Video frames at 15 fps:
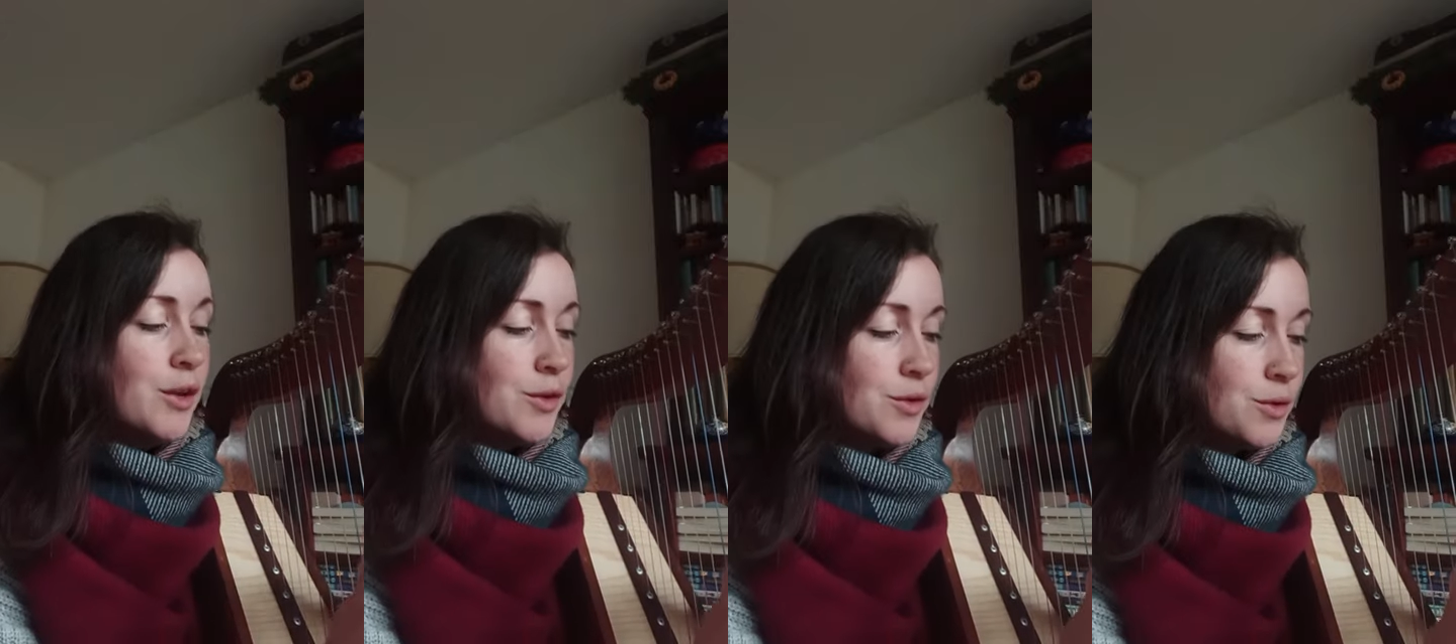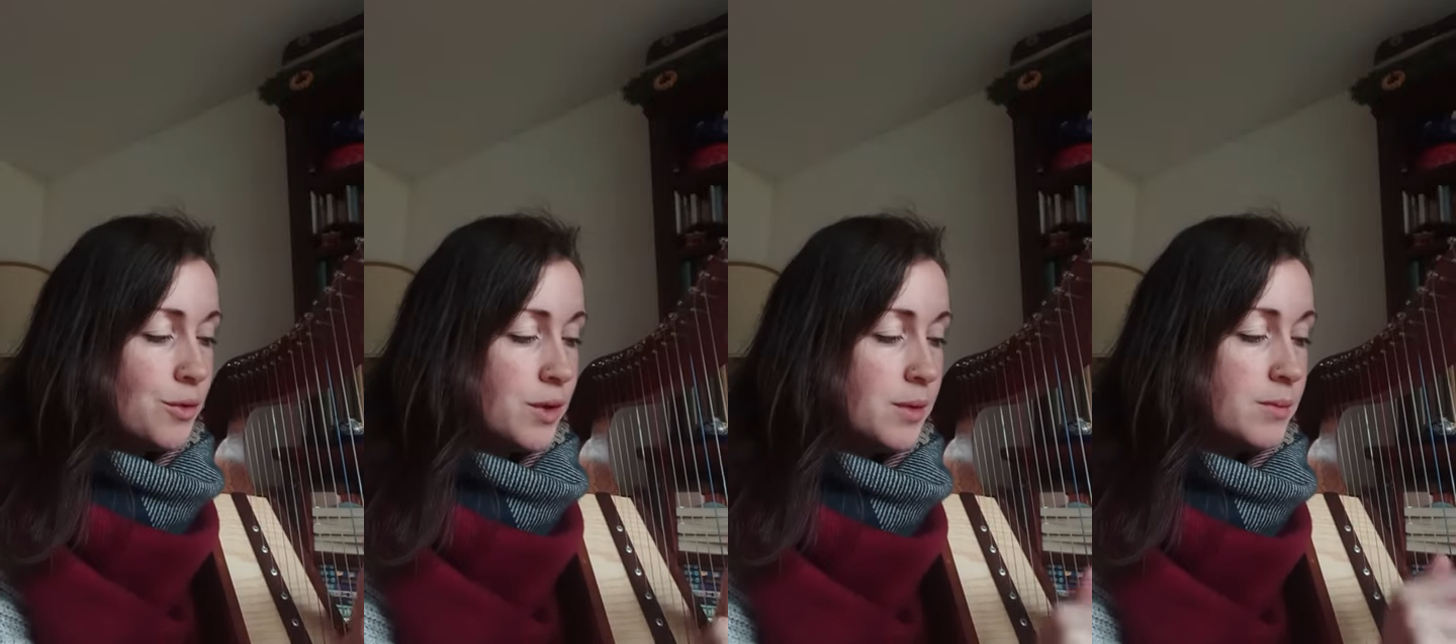
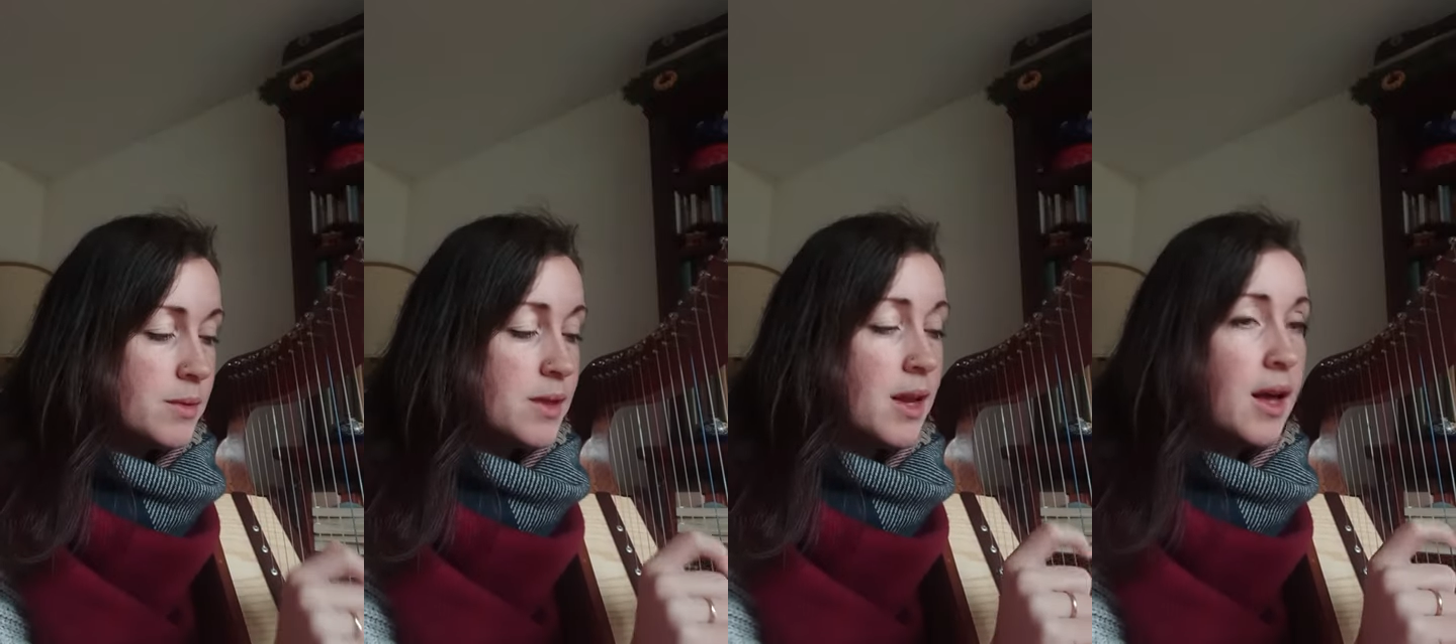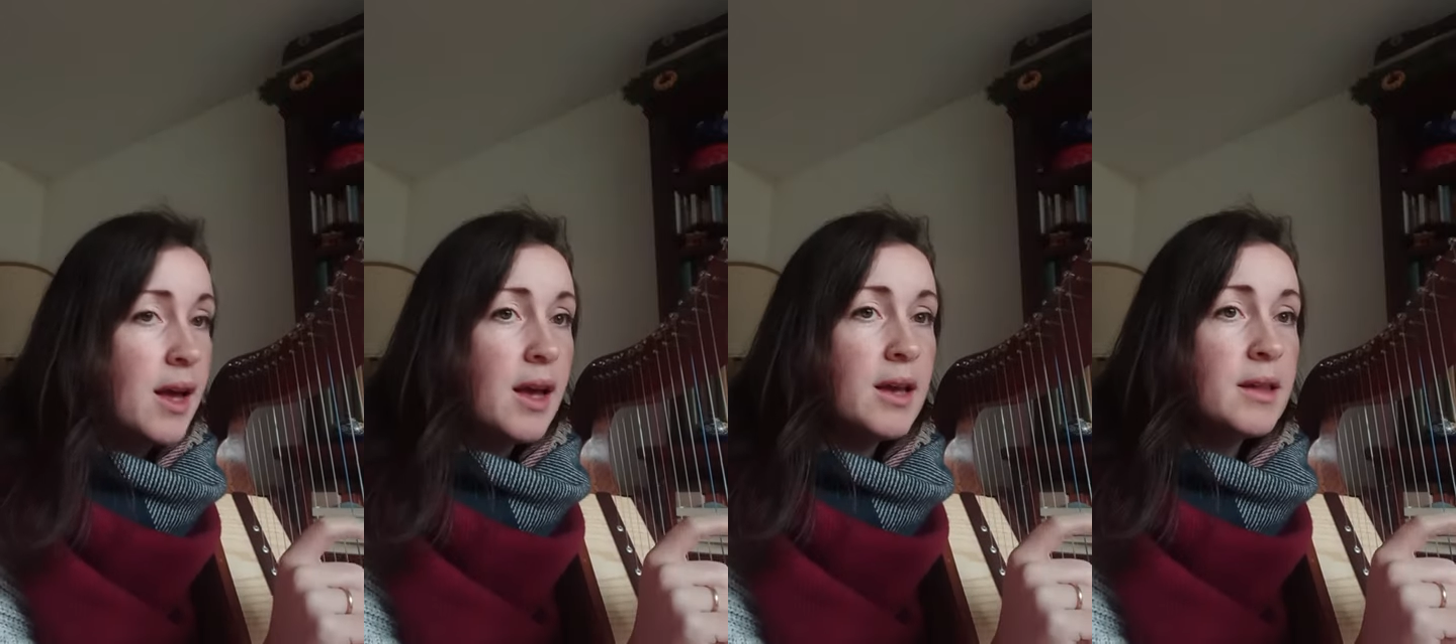Dreams
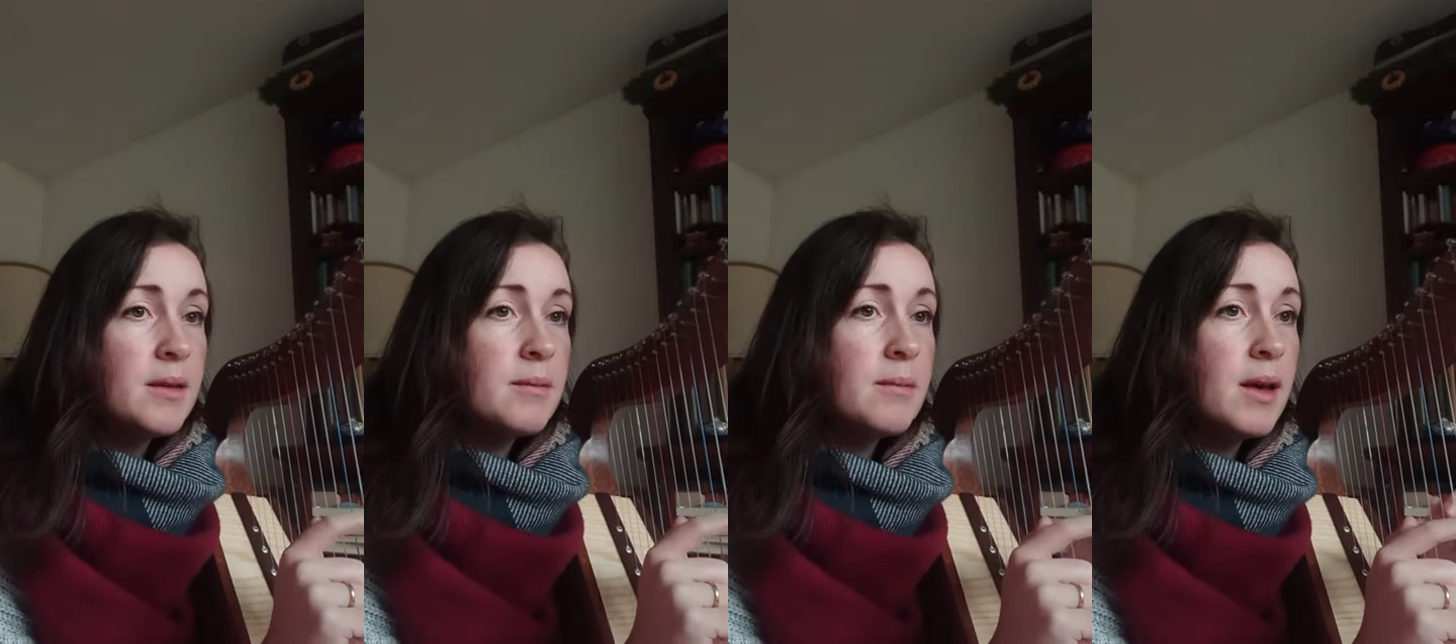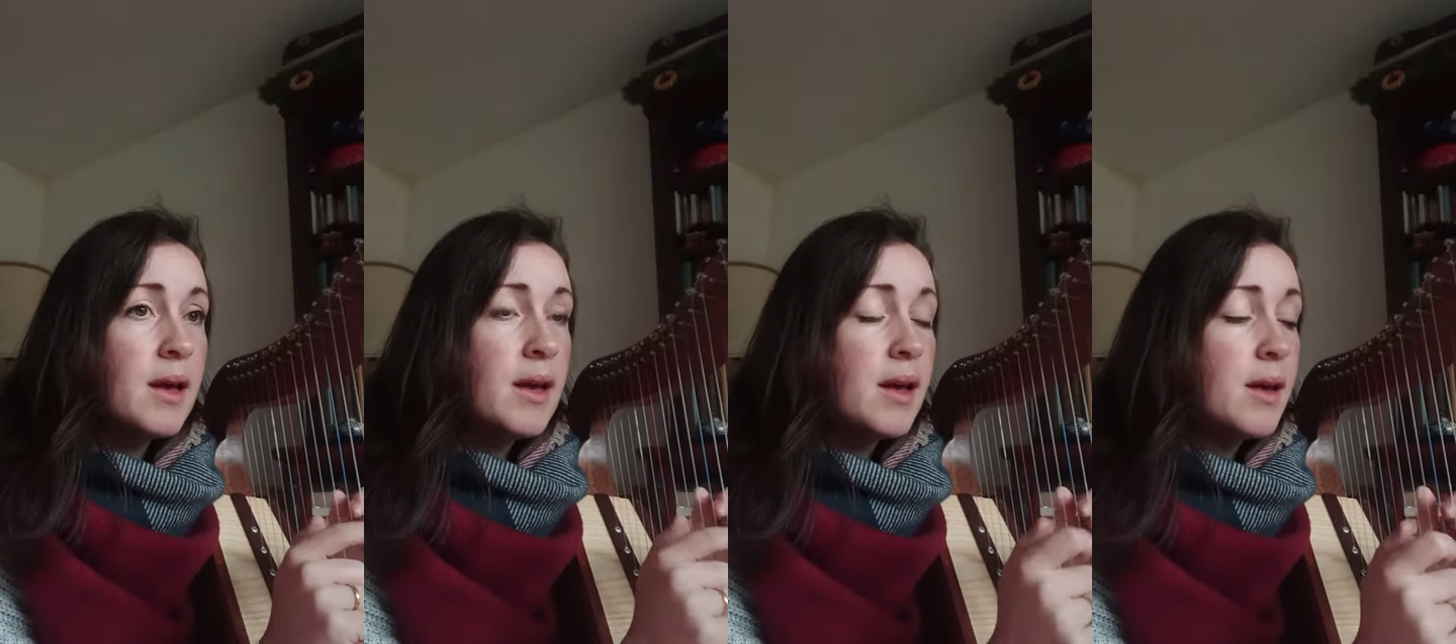like the
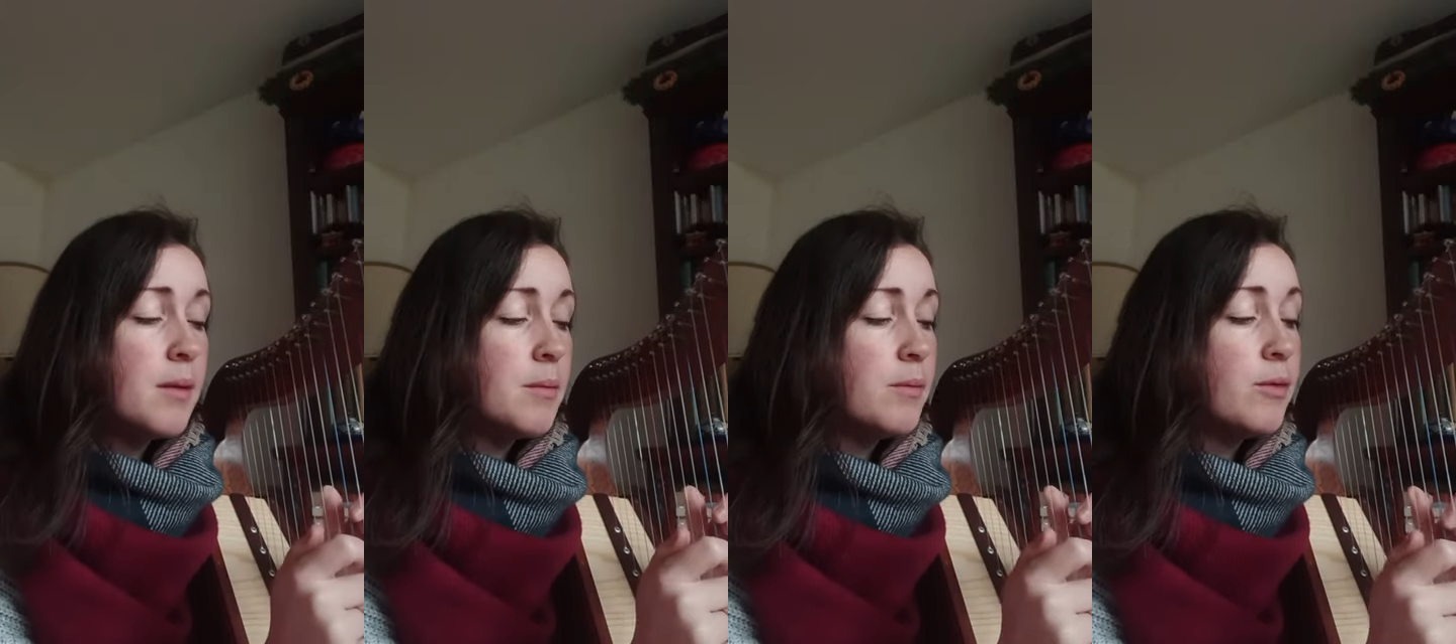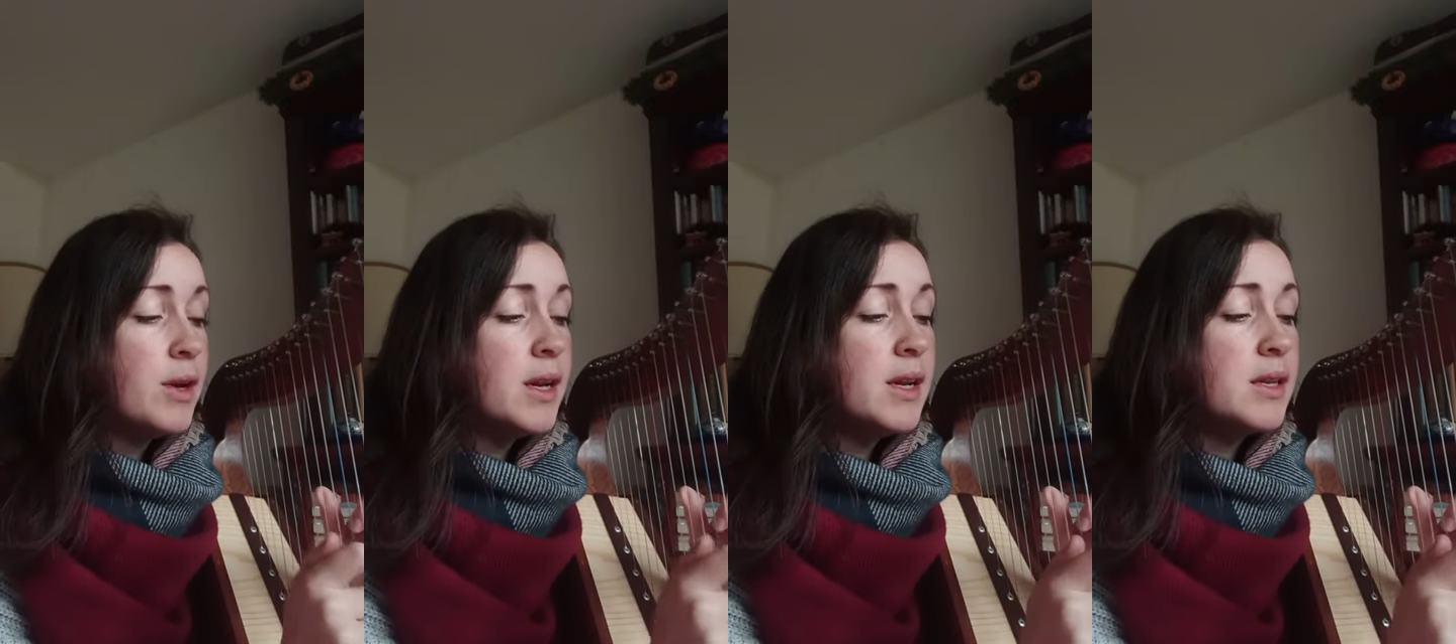
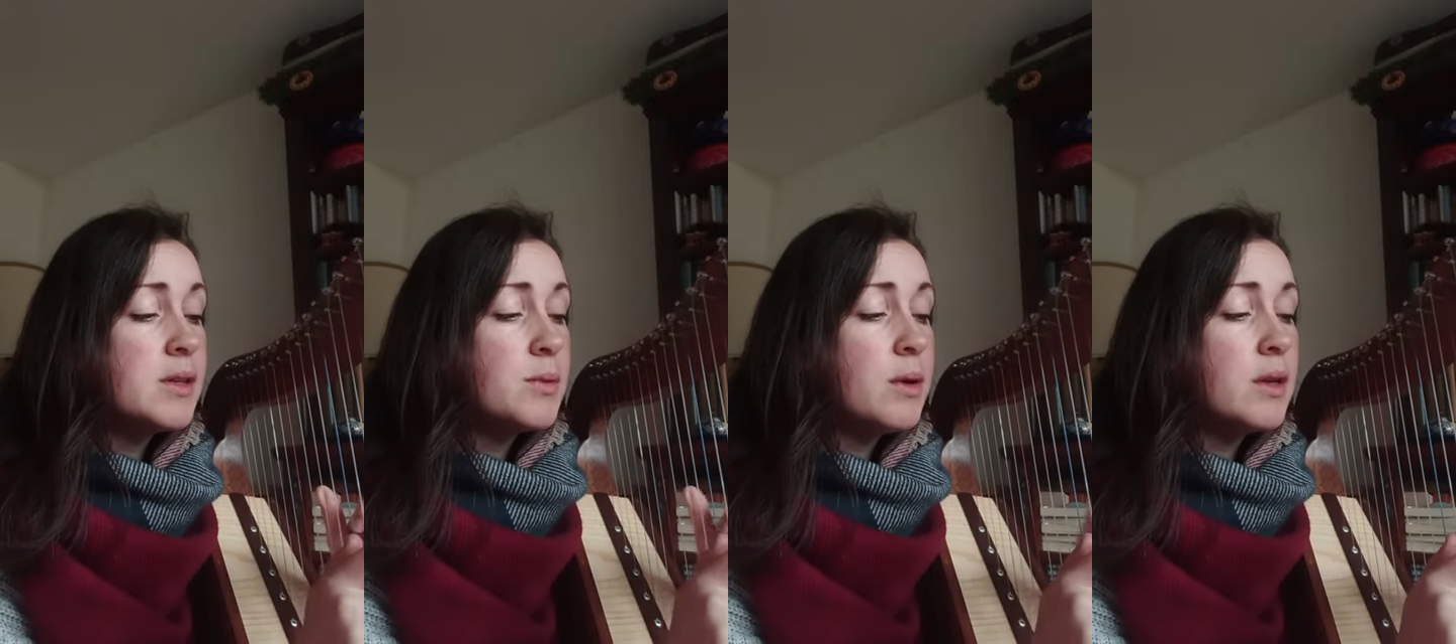memories